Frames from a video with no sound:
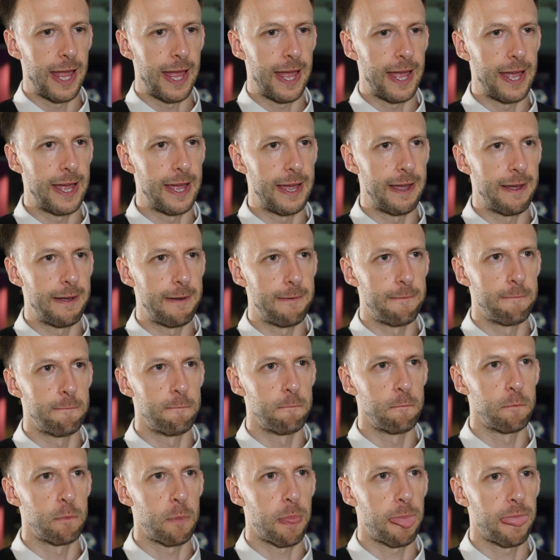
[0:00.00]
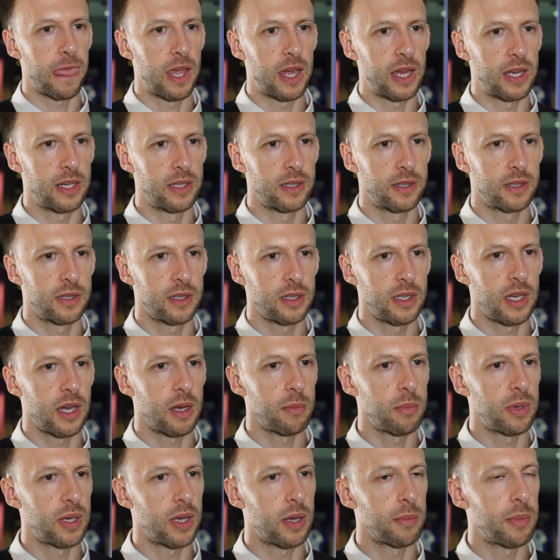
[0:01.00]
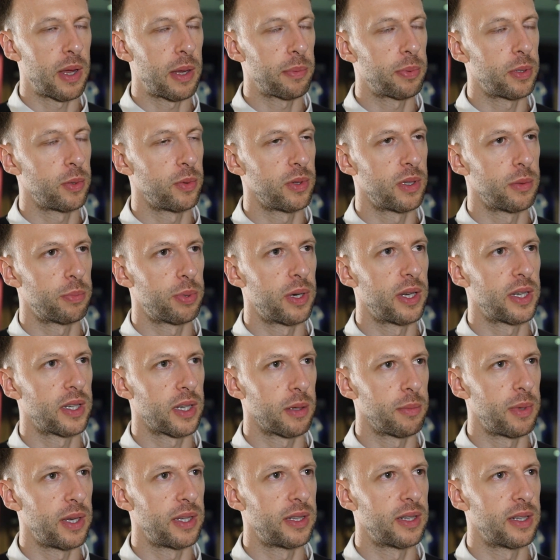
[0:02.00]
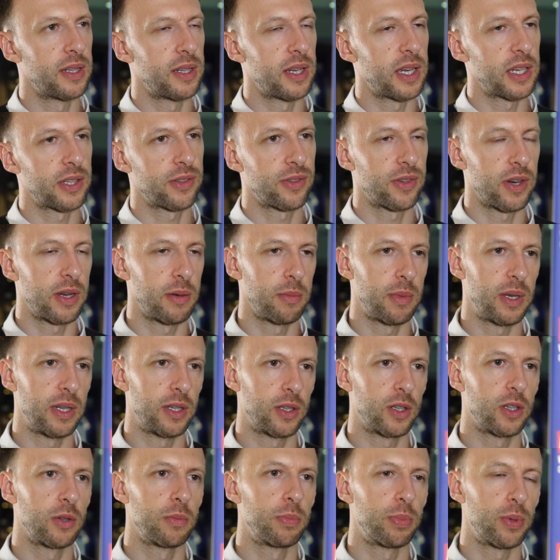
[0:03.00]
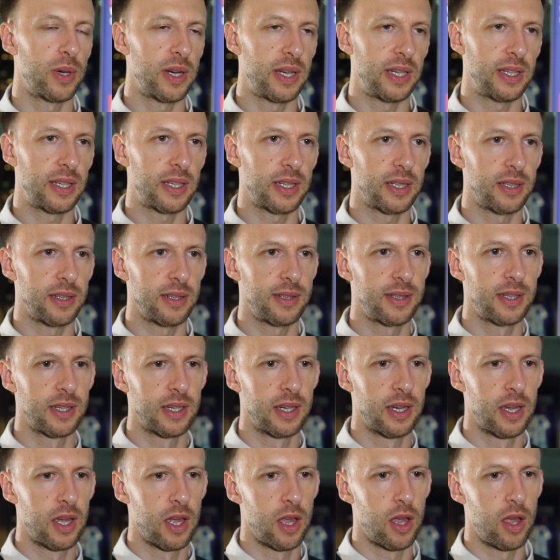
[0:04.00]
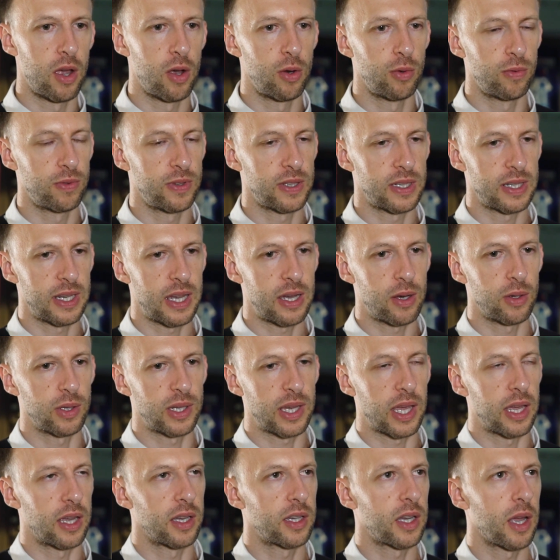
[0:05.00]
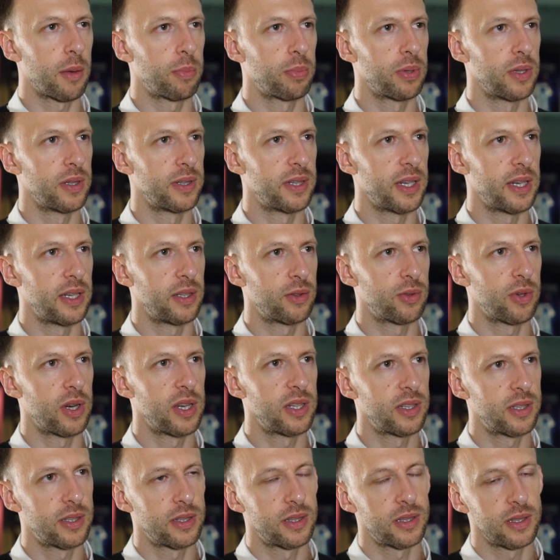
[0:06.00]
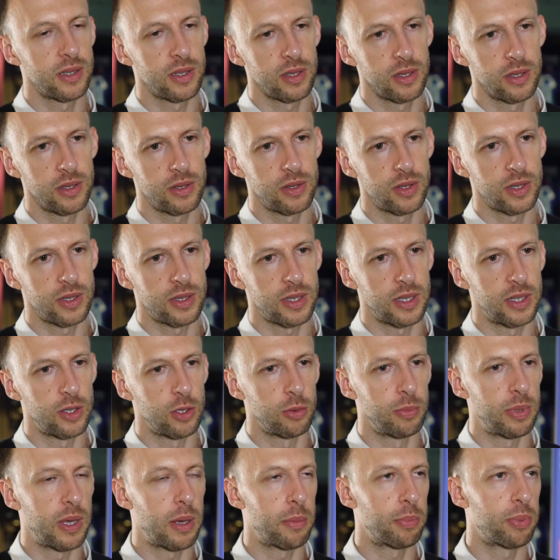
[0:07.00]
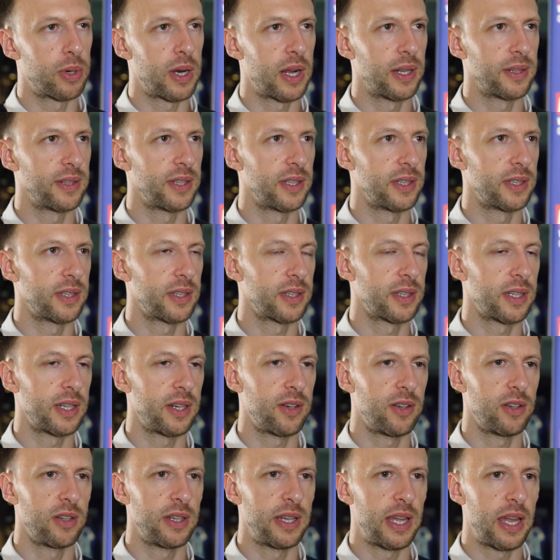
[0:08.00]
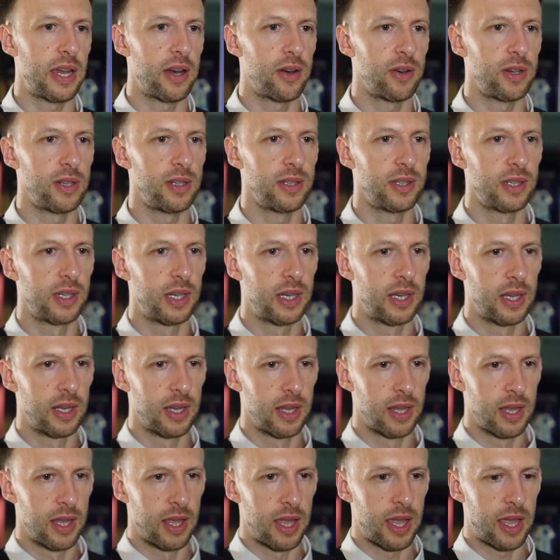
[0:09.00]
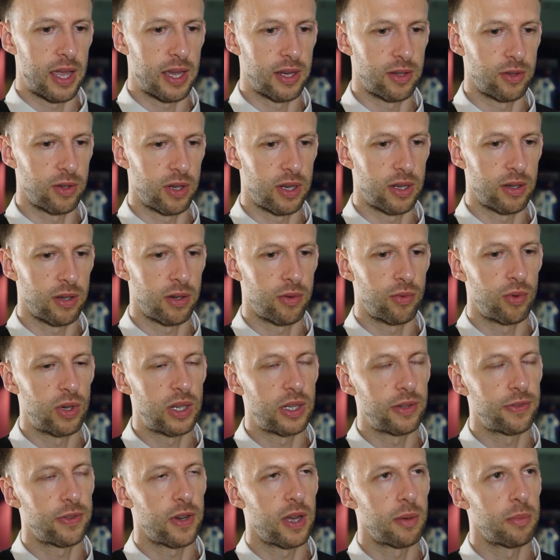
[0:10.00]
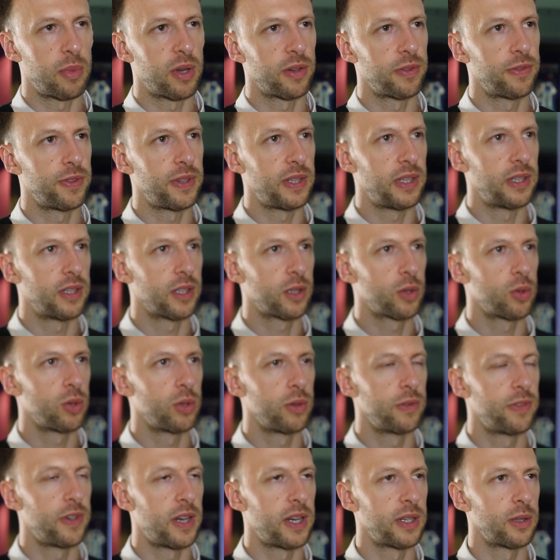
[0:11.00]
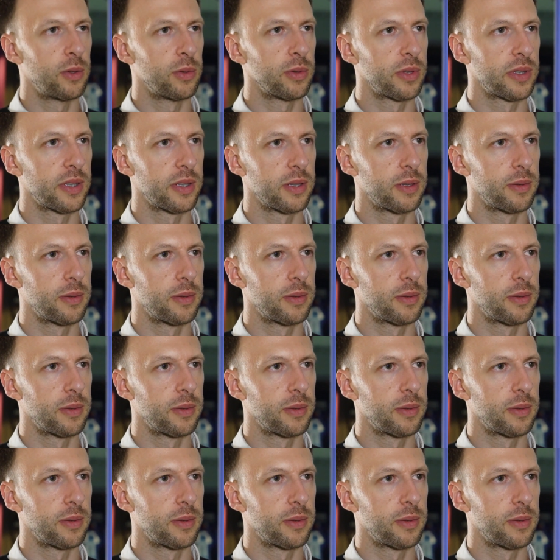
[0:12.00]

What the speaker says: I'm happy with the break I made in the last frame. Made a good break, and hopefully now I get a couple of days rest, just a little bit of practice here and there, and really find my feet in the quarterfinals.